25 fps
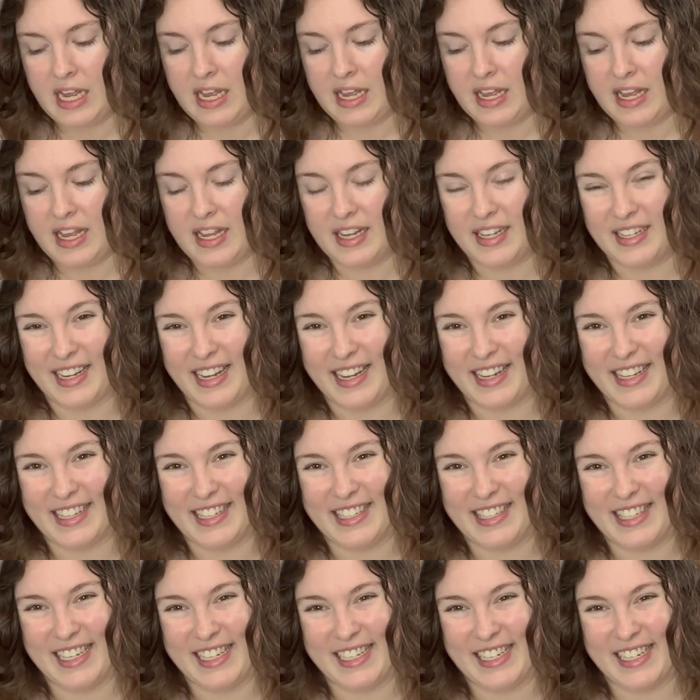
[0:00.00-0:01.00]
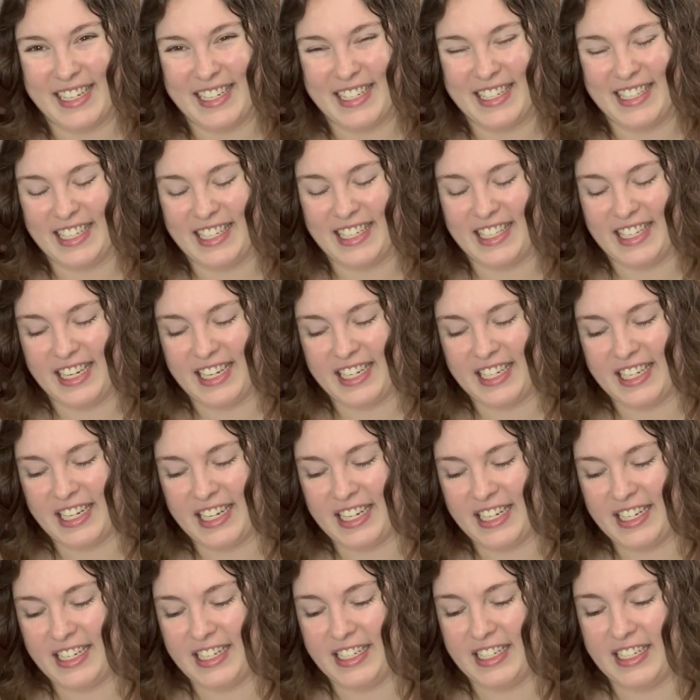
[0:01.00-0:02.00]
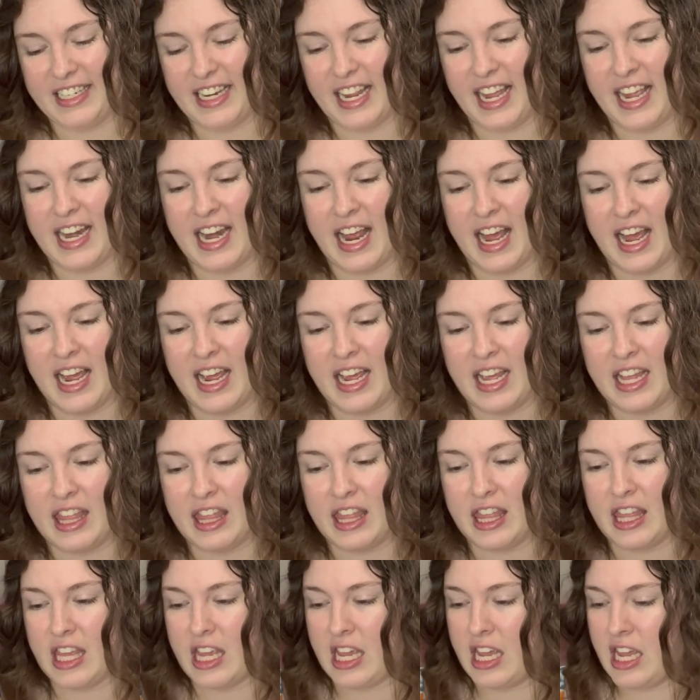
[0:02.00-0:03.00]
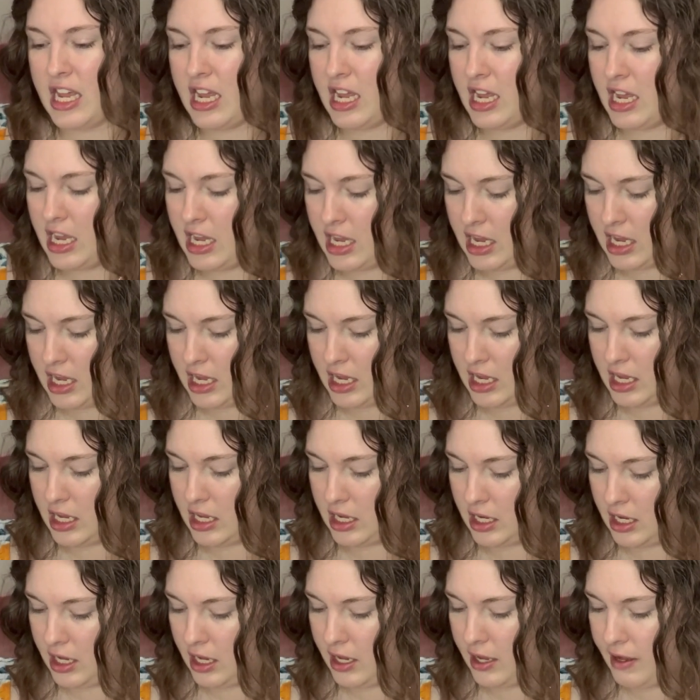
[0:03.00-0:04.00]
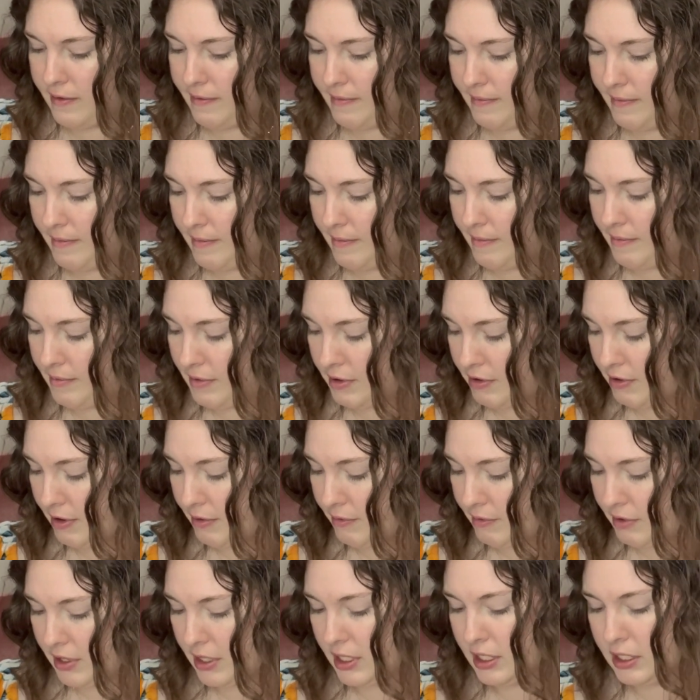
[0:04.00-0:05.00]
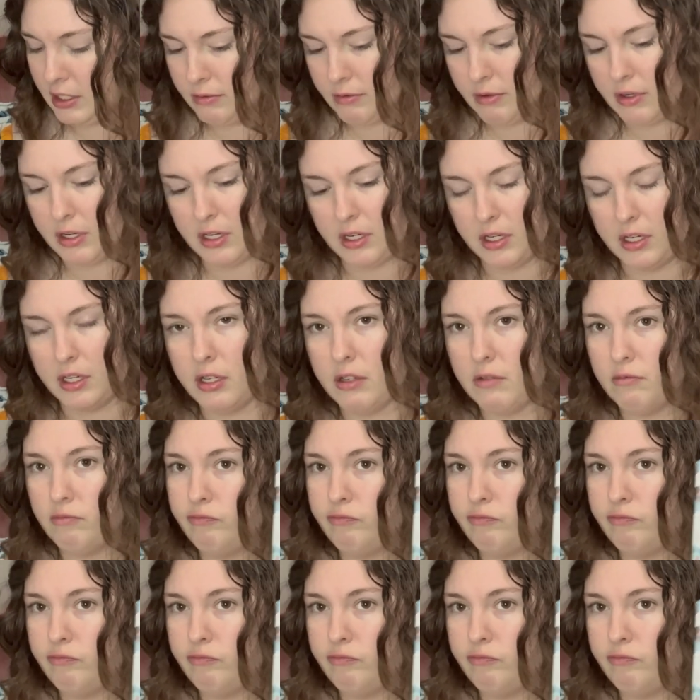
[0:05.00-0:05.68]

It's like decisions, and I think, do I want this one?